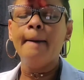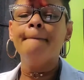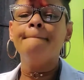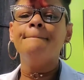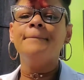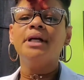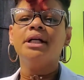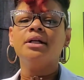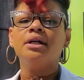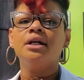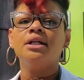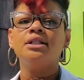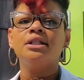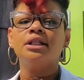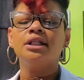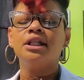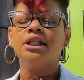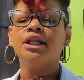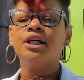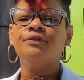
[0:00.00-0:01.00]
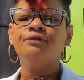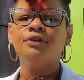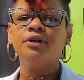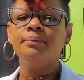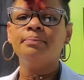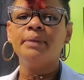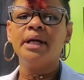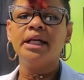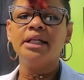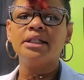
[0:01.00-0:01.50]
because of the
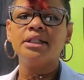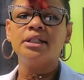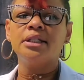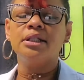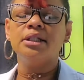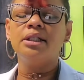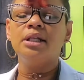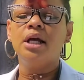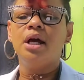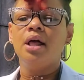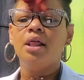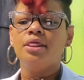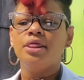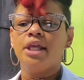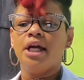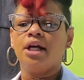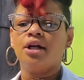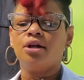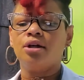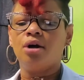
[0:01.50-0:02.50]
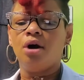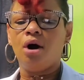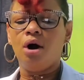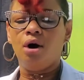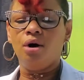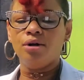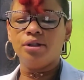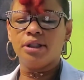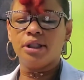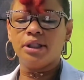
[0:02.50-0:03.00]
inflammation that
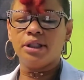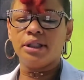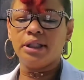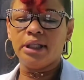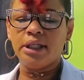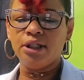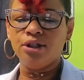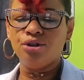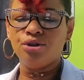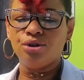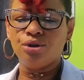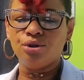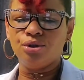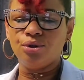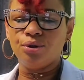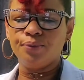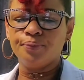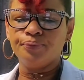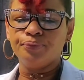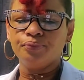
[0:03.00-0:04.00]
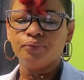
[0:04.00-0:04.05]
causes into